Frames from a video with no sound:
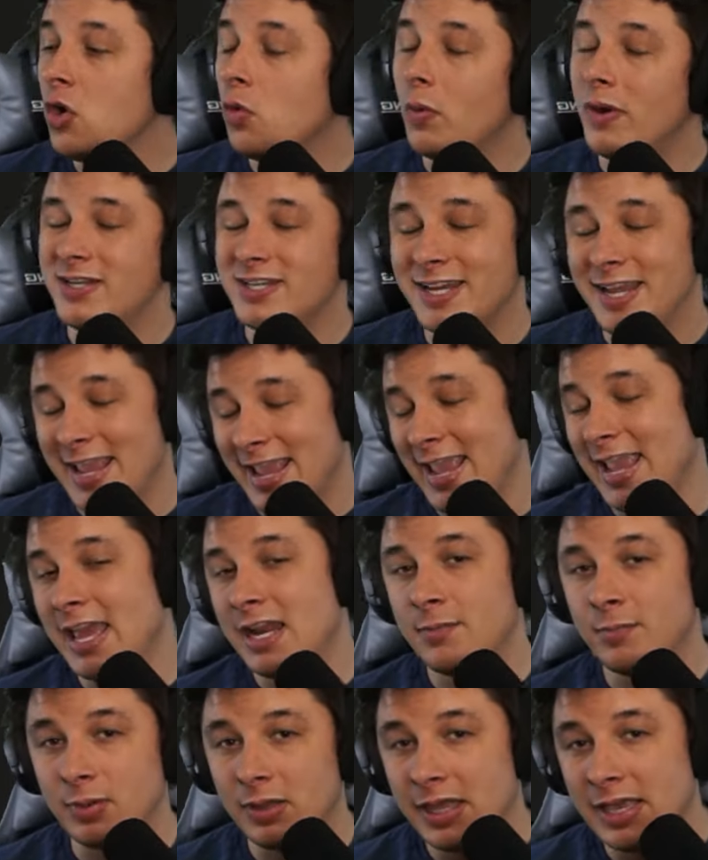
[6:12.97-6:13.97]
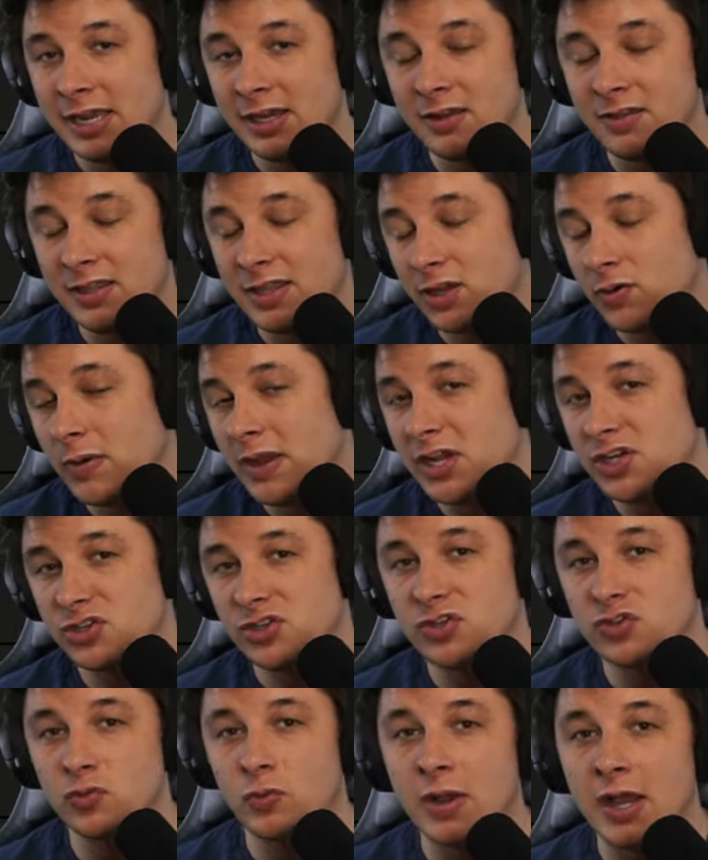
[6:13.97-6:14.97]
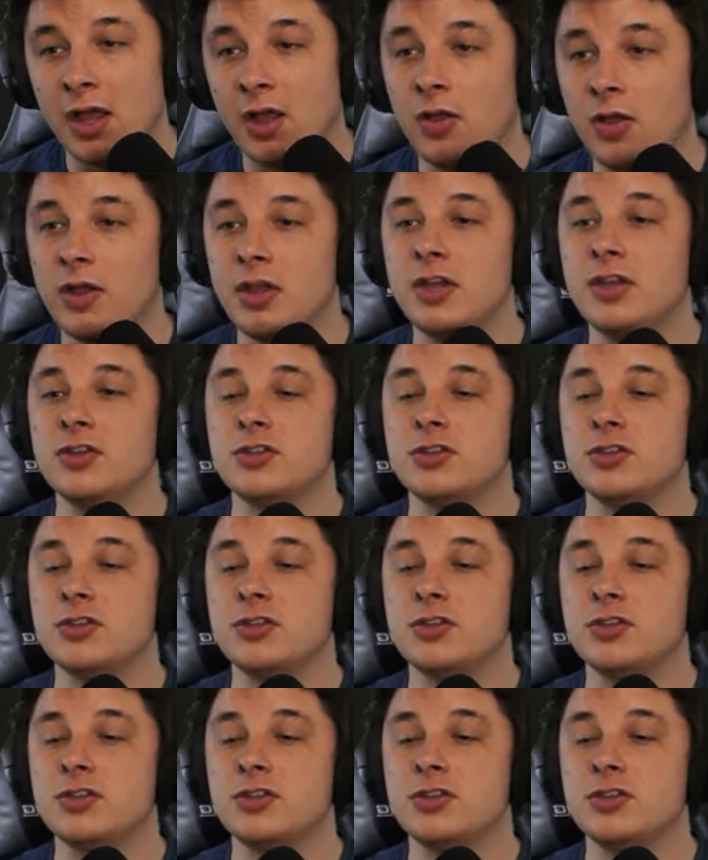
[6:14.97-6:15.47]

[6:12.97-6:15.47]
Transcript: which can play into the equation as well.